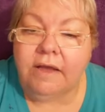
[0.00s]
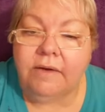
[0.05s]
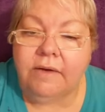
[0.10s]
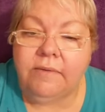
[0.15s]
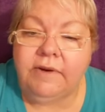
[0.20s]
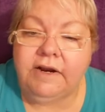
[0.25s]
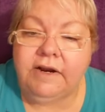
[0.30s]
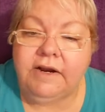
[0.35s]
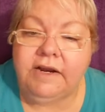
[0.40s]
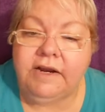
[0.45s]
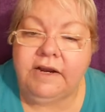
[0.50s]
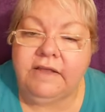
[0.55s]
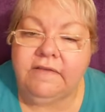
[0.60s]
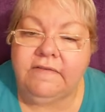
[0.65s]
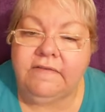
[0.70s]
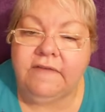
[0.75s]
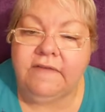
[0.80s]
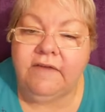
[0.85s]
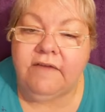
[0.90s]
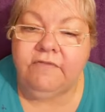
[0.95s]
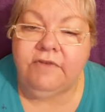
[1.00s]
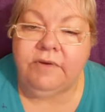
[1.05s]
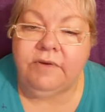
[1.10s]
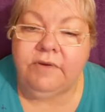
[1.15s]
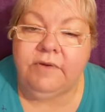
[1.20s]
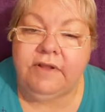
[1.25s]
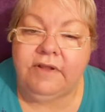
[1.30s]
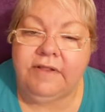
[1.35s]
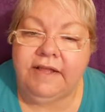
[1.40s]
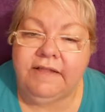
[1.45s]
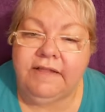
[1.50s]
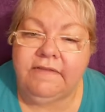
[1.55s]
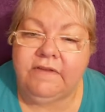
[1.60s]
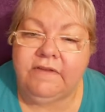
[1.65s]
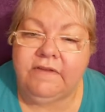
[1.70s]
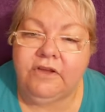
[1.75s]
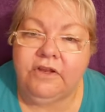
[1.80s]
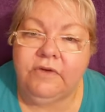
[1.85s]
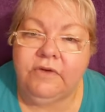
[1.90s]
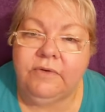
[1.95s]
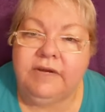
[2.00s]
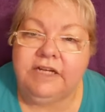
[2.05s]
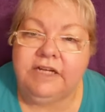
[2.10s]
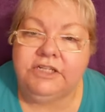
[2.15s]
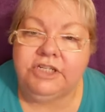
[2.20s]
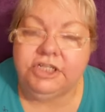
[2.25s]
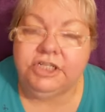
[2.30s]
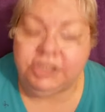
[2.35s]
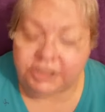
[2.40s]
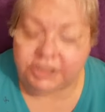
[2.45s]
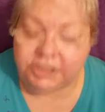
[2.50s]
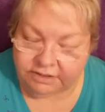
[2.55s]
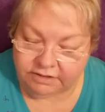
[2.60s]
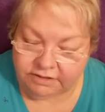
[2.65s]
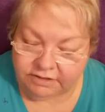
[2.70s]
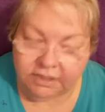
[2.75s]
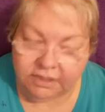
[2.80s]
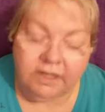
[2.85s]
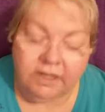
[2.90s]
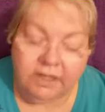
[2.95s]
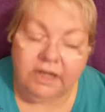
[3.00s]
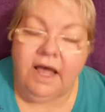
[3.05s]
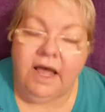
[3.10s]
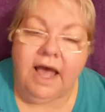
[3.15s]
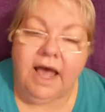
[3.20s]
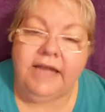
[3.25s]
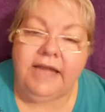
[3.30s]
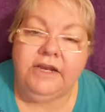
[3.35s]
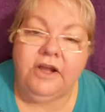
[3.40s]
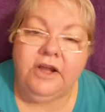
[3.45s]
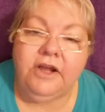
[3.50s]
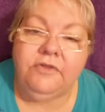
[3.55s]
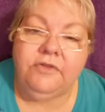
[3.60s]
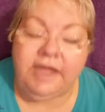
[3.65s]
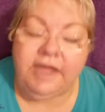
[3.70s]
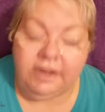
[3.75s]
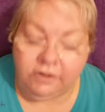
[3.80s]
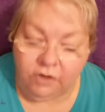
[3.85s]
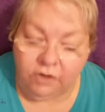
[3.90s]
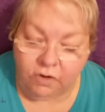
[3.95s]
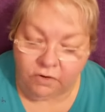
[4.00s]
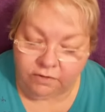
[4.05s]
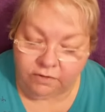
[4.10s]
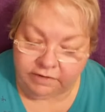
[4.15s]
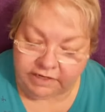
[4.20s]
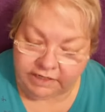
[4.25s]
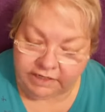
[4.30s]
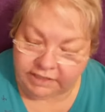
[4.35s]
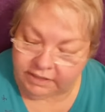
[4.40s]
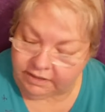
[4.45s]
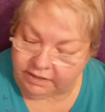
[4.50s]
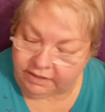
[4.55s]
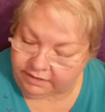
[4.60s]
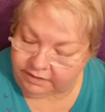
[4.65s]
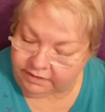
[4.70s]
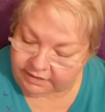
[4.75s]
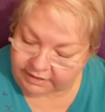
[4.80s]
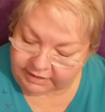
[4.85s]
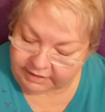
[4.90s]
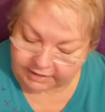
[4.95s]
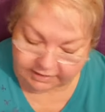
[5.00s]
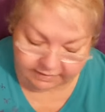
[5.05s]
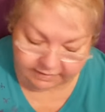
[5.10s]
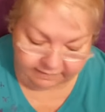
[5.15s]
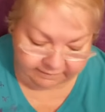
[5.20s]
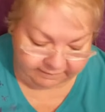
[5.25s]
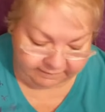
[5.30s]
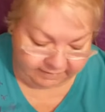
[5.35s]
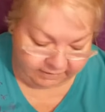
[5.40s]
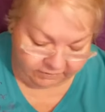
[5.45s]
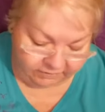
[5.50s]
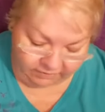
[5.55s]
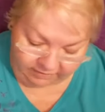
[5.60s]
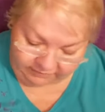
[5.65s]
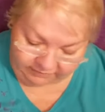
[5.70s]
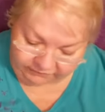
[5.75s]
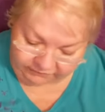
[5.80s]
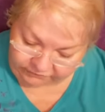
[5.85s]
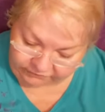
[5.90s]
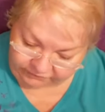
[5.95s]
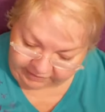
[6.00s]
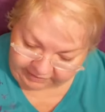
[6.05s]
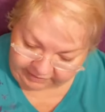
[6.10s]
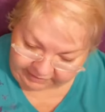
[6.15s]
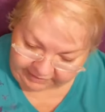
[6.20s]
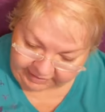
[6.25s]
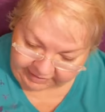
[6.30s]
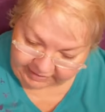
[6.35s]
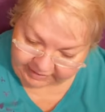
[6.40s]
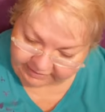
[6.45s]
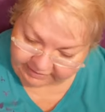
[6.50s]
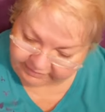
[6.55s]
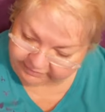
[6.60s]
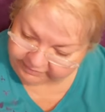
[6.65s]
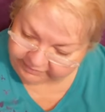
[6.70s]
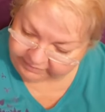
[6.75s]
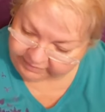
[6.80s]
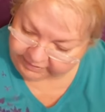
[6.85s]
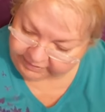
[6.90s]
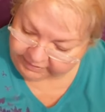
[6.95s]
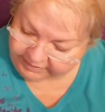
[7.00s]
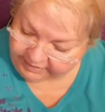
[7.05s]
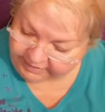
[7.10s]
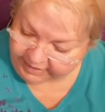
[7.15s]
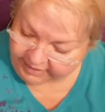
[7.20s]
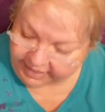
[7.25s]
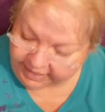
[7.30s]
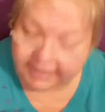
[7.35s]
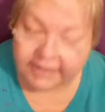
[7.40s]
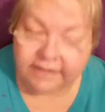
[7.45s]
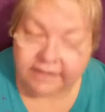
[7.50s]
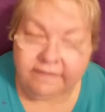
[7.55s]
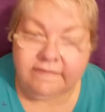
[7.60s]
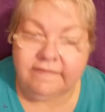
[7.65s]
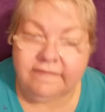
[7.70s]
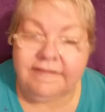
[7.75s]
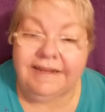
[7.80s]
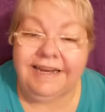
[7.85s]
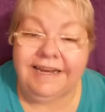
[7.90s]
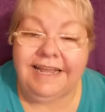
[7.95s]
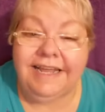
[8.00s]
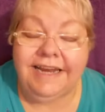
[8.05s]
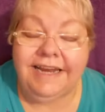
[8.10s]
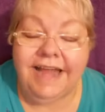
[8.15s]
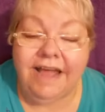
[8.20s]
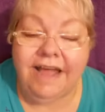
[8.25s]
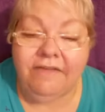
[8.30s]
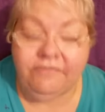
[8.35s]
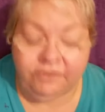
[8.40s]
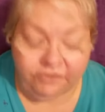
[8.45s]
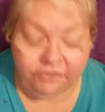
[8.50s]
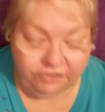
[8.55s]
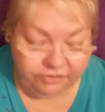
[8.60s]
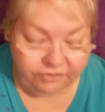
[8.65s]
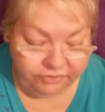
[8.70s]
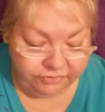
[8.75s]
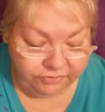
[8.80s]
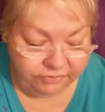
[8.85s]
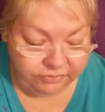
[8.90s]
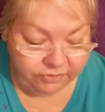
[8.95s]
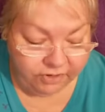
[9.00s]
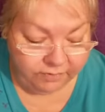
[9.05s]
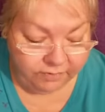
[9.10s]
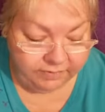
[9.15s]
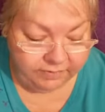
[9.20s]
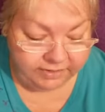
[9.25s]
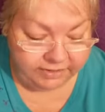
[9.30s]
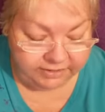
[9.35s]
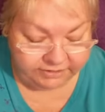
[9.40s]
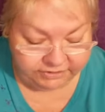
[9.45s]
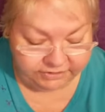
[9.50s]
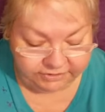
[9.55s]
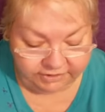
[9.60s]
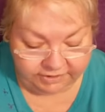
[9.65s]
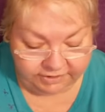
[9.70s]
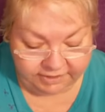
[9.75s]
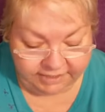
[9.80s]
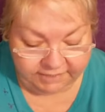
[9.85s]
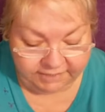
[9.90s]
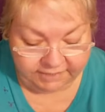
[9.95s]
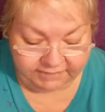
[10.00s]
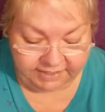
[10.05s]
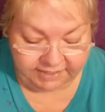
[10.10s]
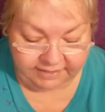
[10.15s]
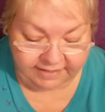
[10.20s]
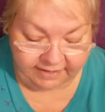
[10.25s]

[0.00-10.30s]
Where is everyone? That's a good question. I know that Lauren is in Australia and it's the late afternoon going into her evening.